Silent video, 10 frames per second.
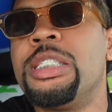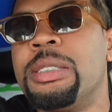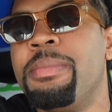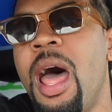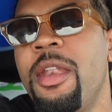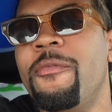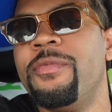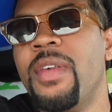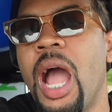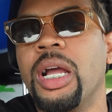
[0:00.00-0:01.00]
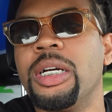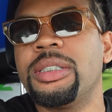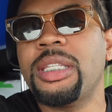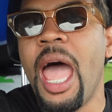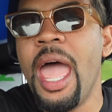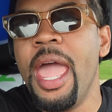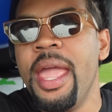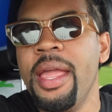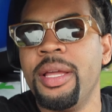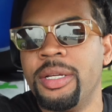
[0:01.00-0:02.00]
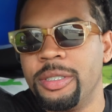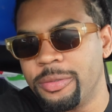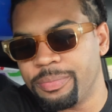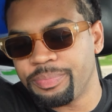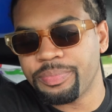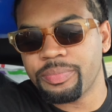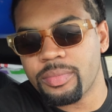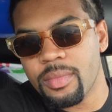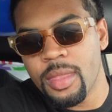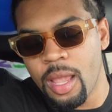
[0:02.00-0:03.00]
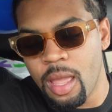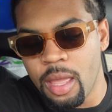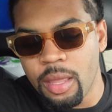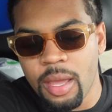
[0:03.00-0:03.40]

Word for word: motherfucker thing.